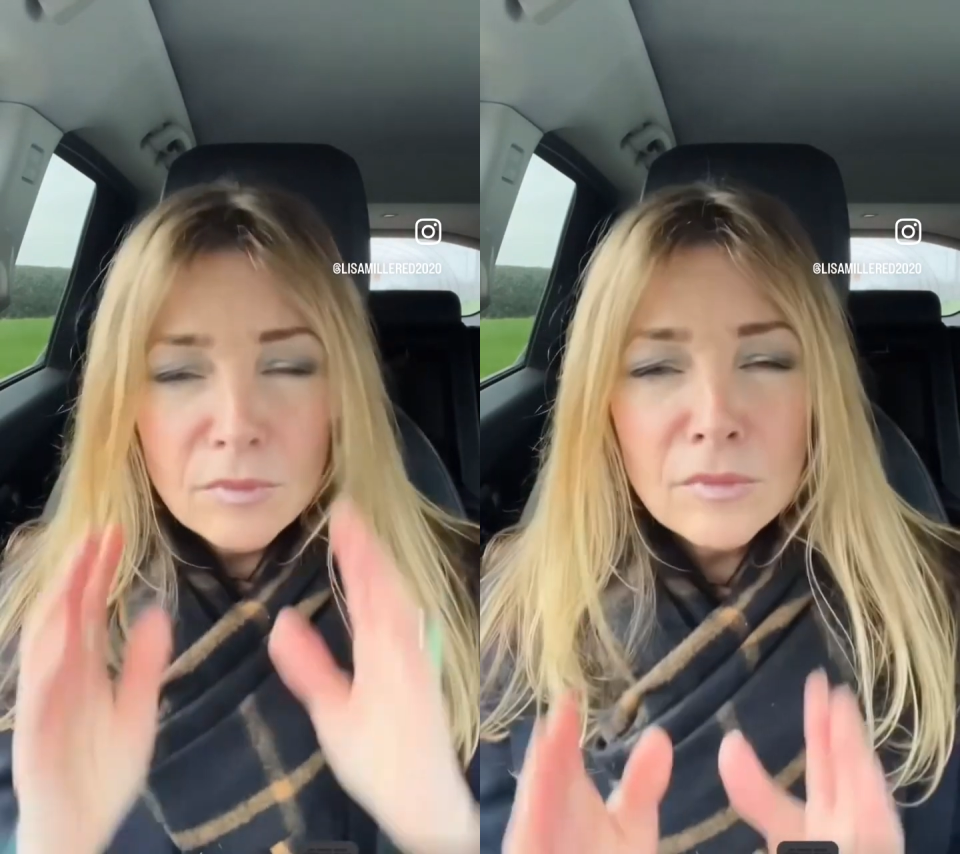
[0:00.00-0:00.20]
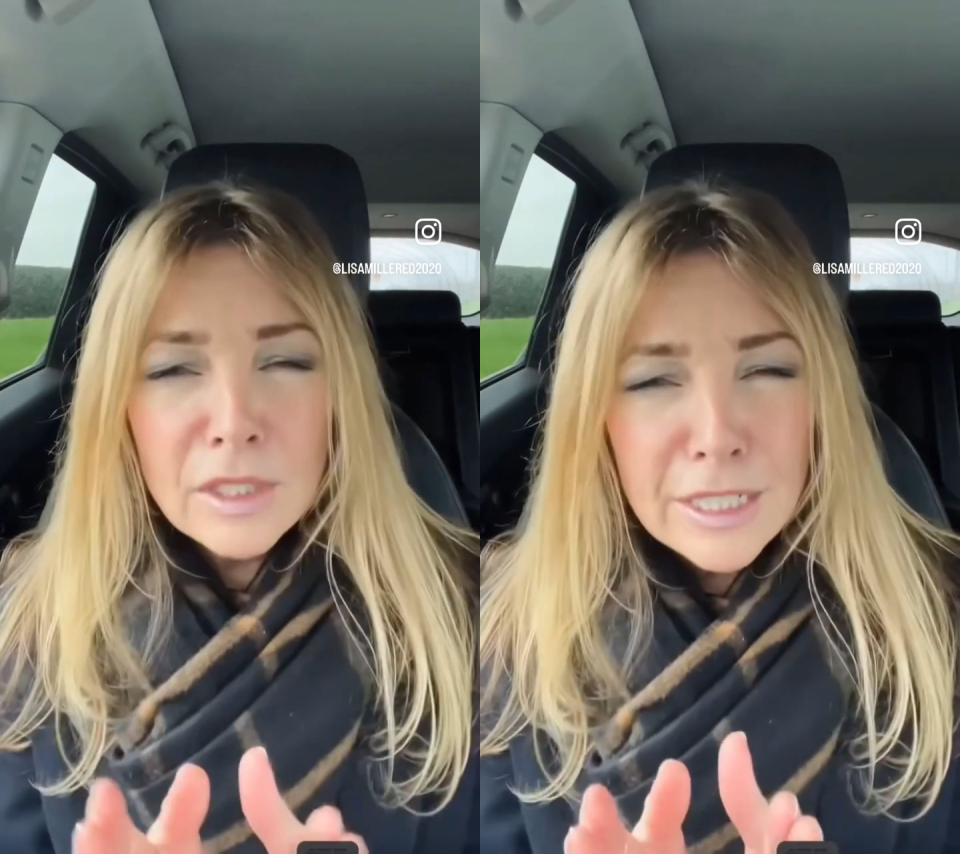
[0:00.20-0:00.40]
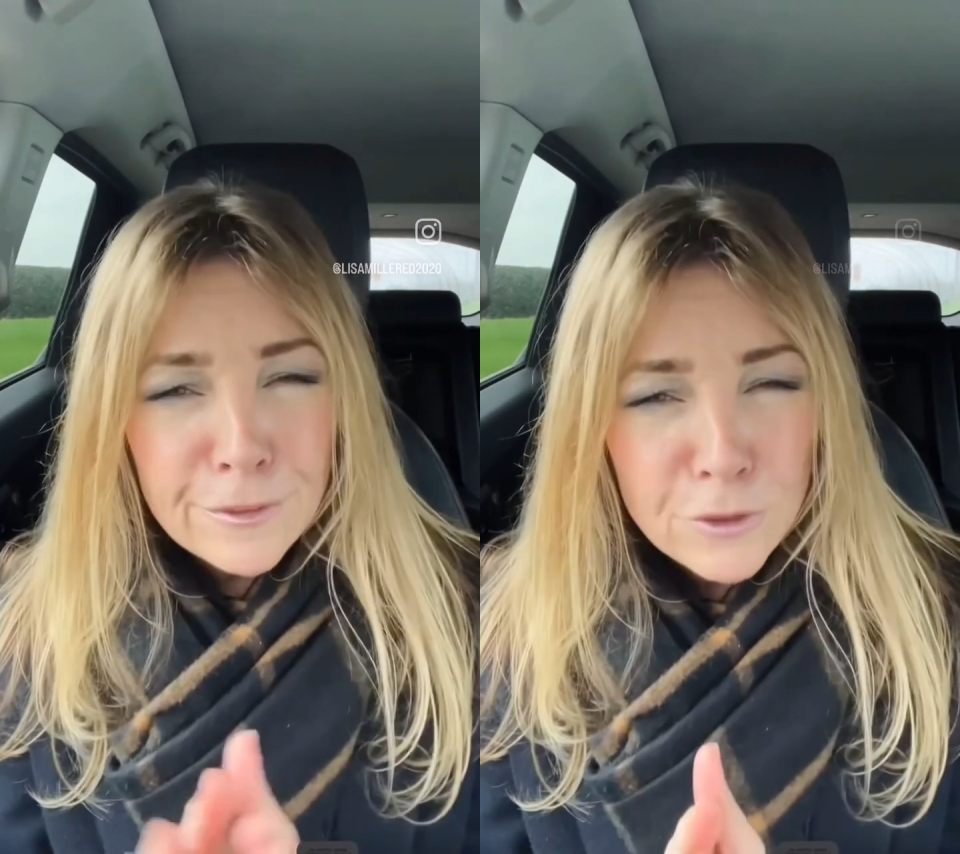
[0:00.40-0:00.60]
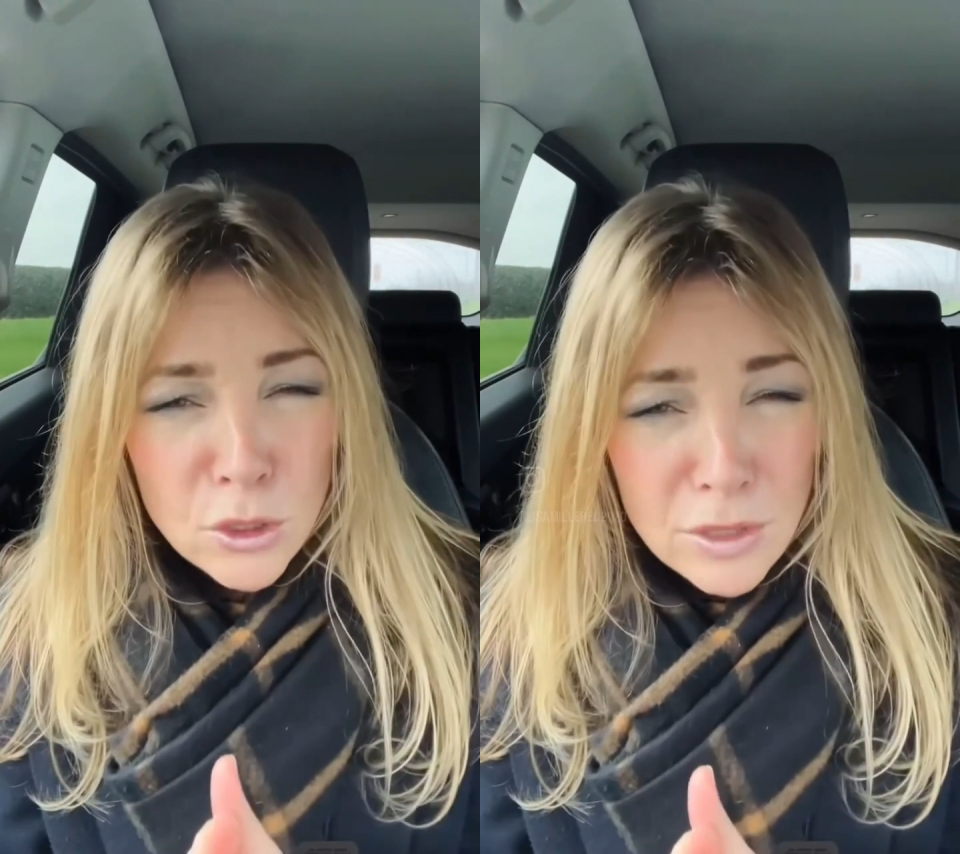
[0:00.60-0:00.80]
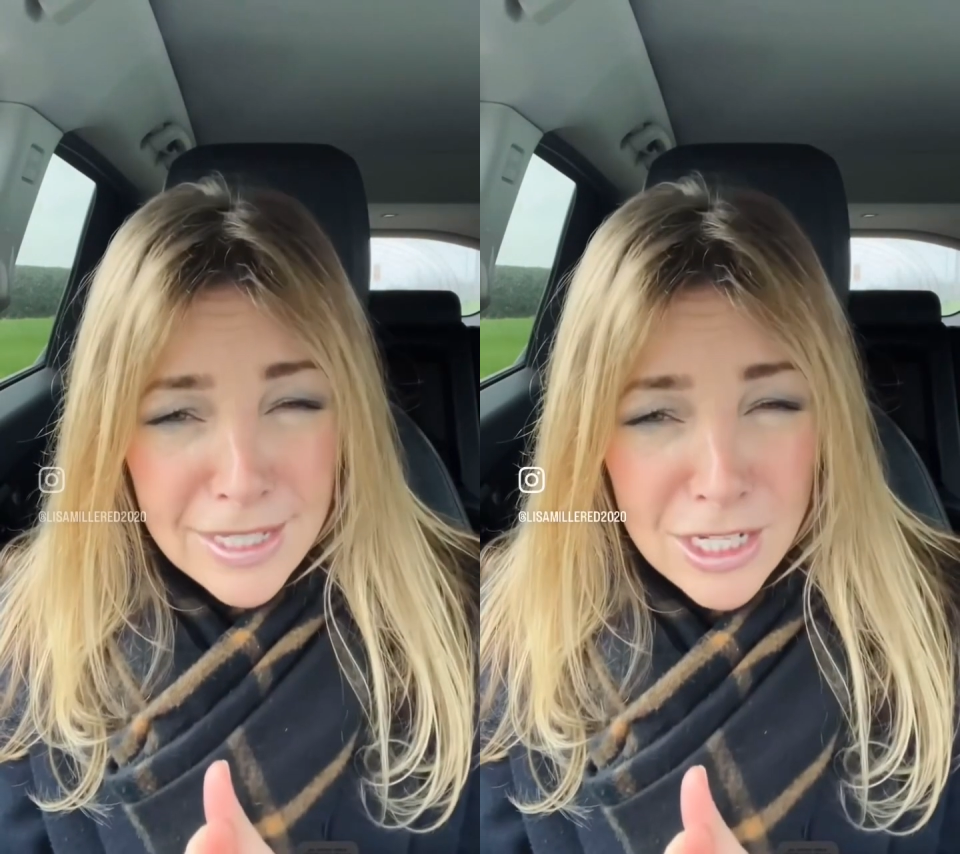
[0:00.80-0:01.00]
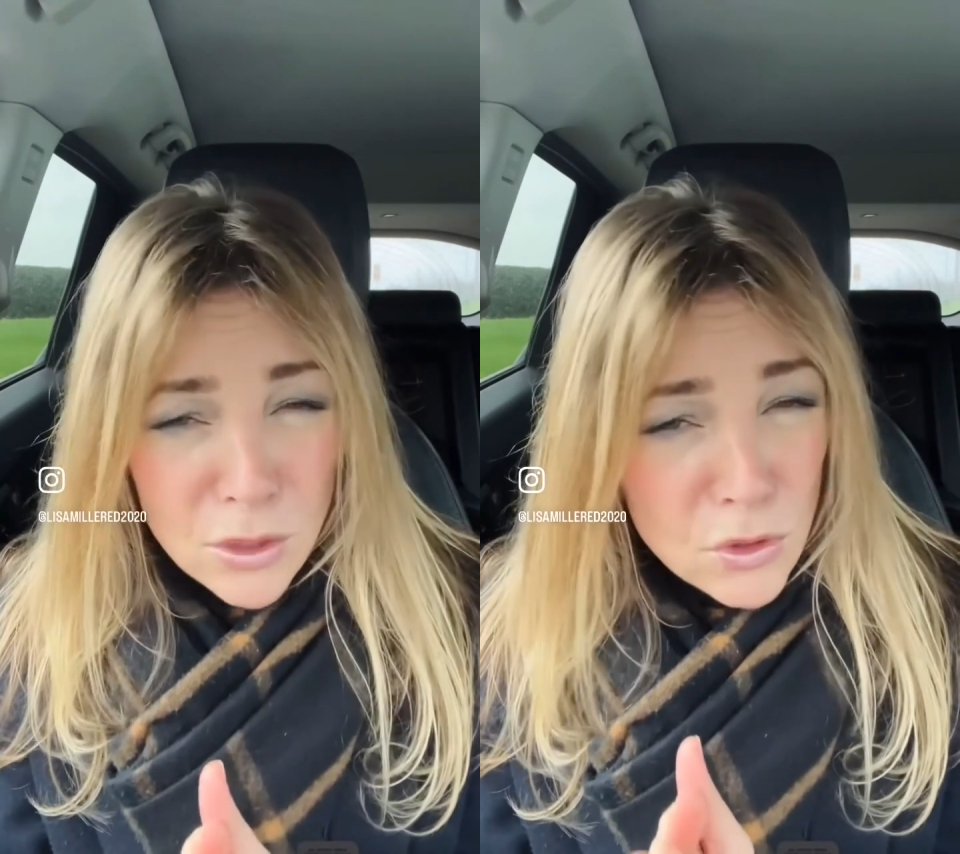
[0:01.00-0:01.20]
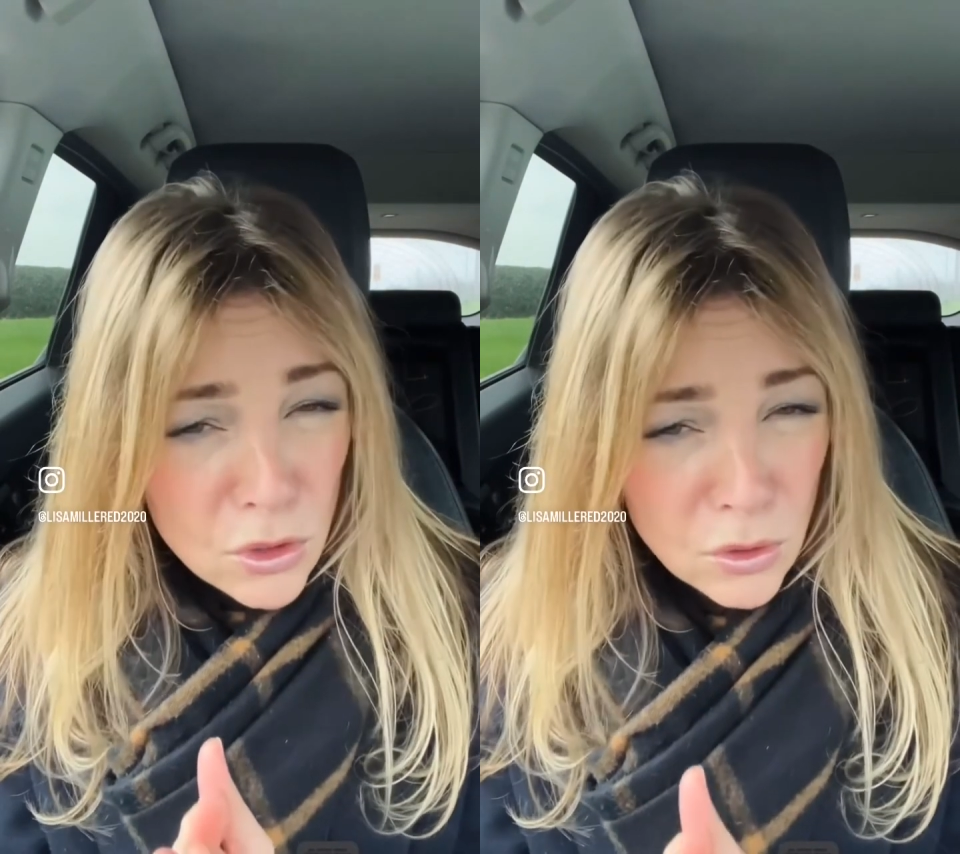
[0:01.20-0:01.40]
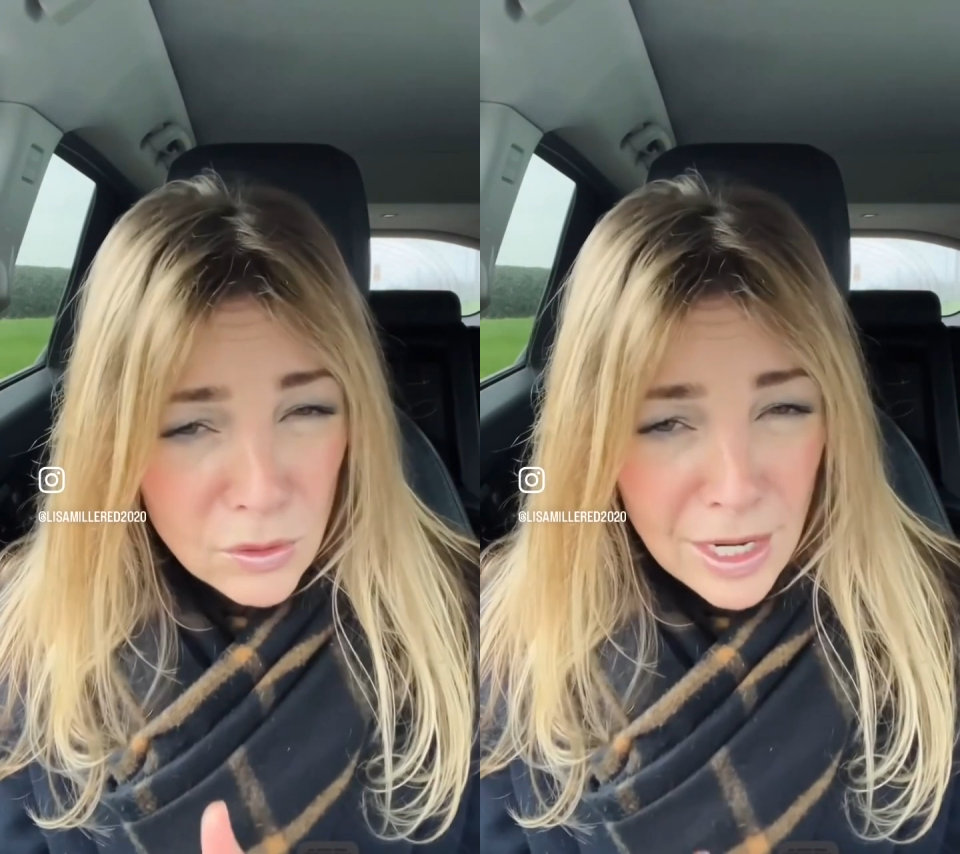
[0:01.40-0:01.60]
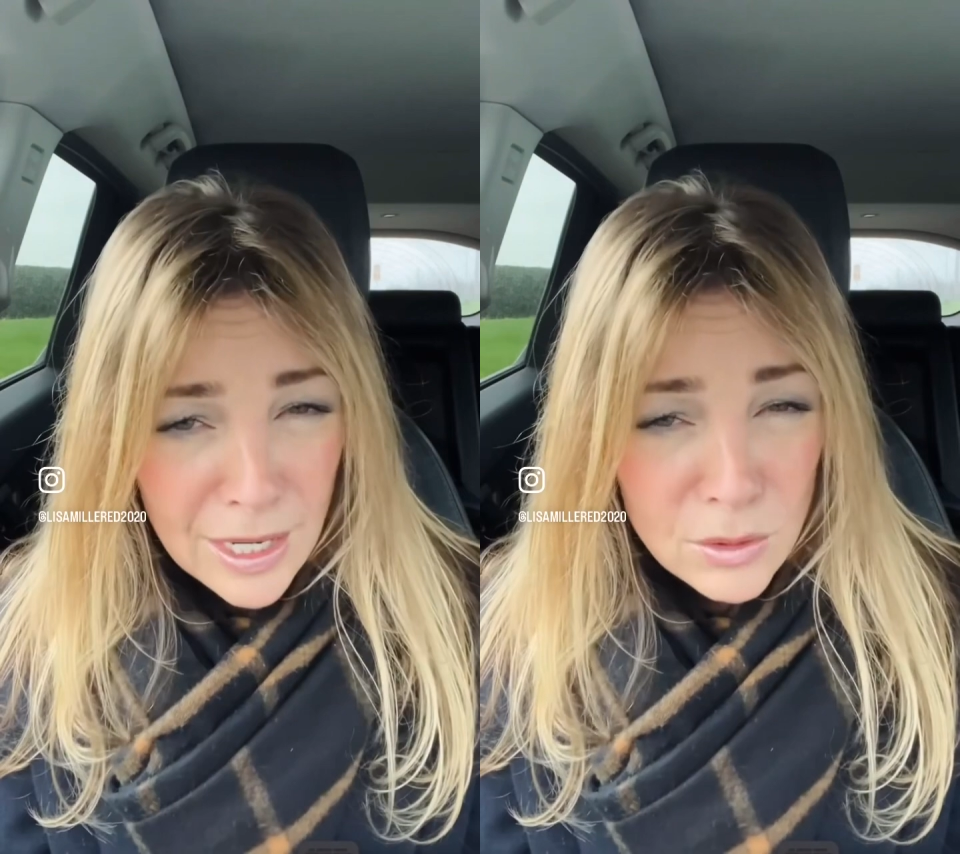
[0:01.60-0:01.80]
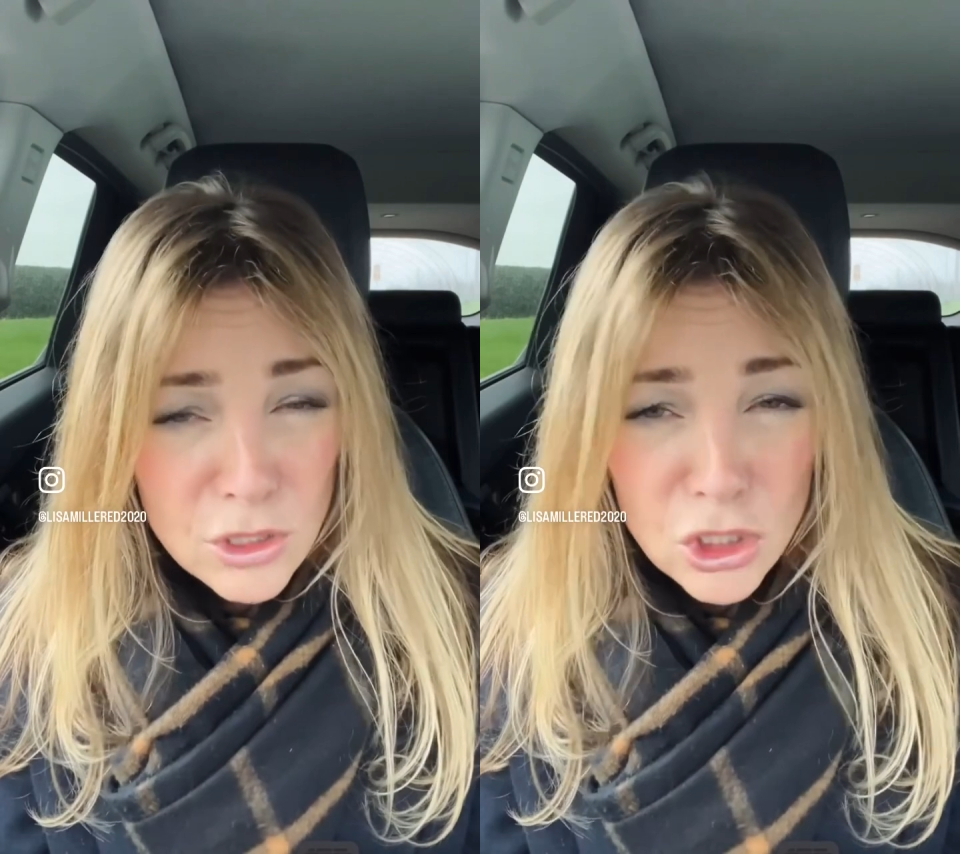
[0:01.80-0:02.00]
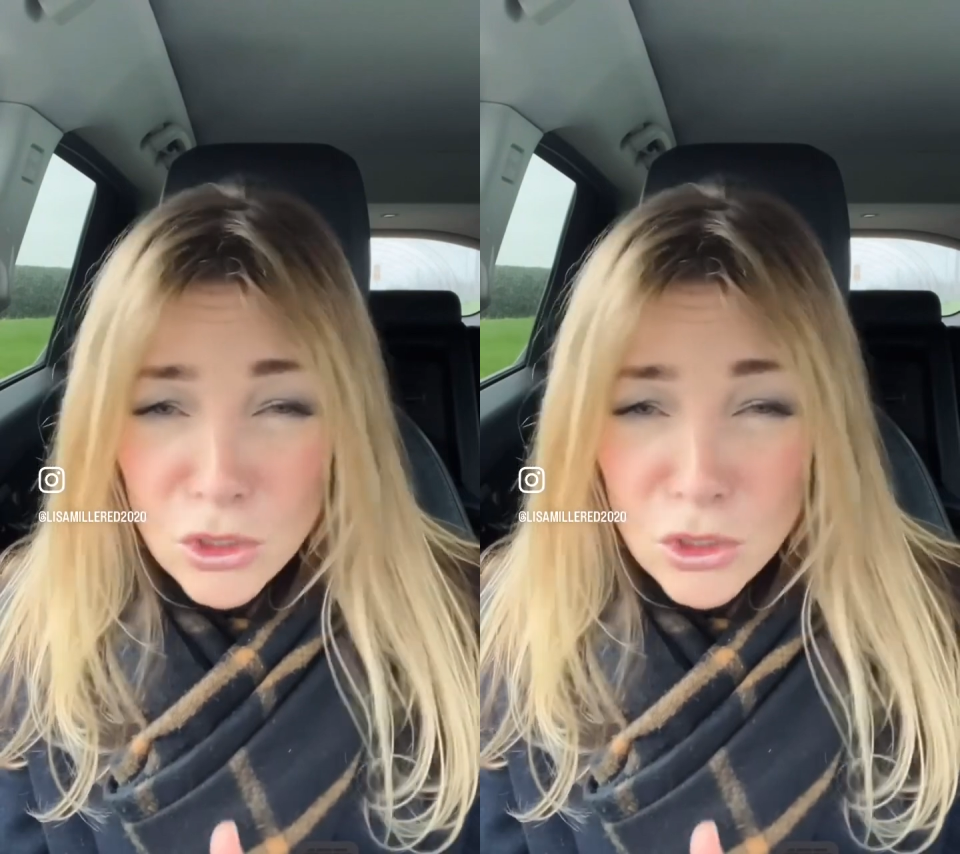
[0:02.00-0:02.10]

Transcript: if you continue to call out and